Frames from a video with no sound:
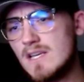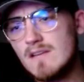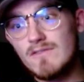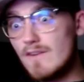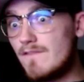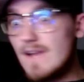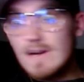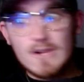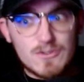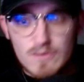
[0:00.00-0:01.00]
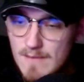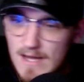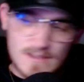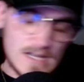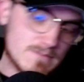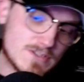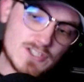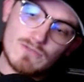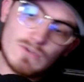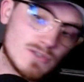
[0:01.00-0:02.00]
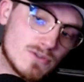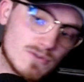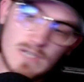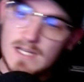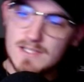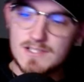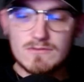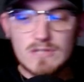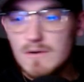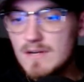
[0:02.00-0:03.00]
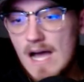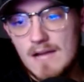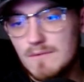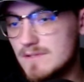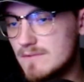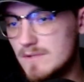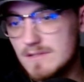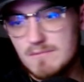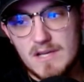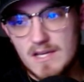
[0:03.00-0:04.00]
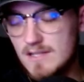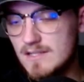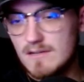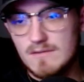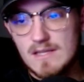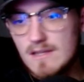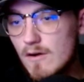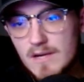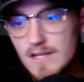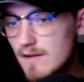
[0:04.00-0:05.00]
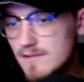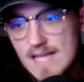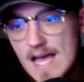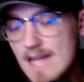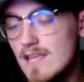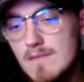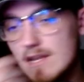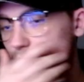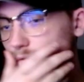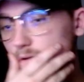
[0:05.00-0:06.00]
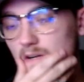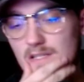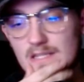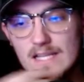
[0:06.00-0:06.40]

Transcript: for a very short amount of time, Screw 09 was big. You know, nobody knows that name anymore.